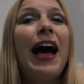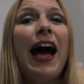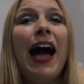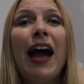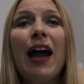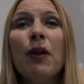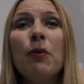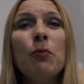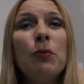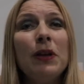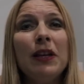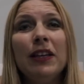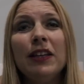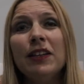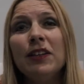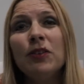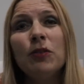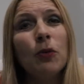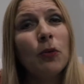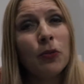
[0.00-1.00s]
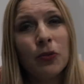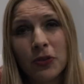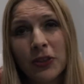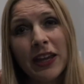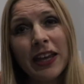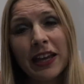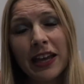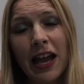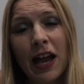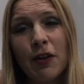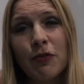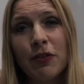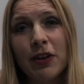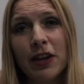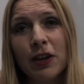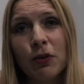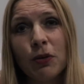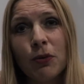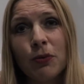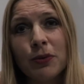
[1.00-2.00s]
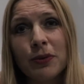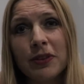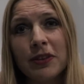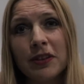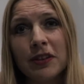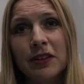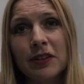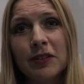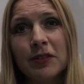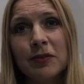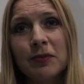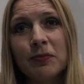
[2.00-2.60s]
I really don't think I have a hero within.